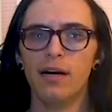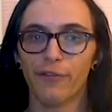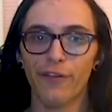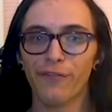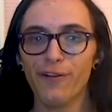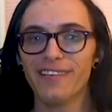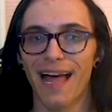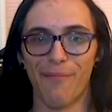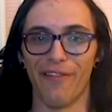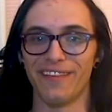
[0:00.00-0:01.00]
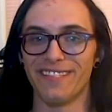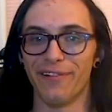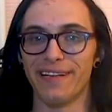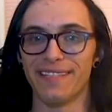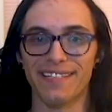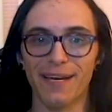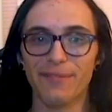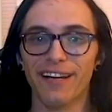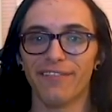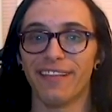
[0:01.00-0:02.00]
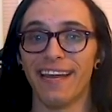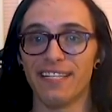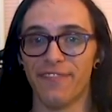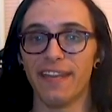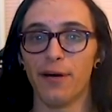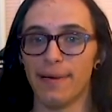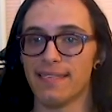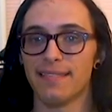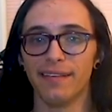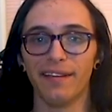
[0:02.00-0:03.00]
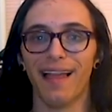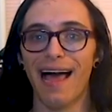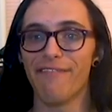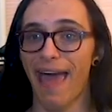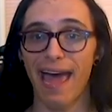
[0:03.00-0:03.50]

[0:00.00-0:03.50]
For the first time on this series, the subject of today's video is still alive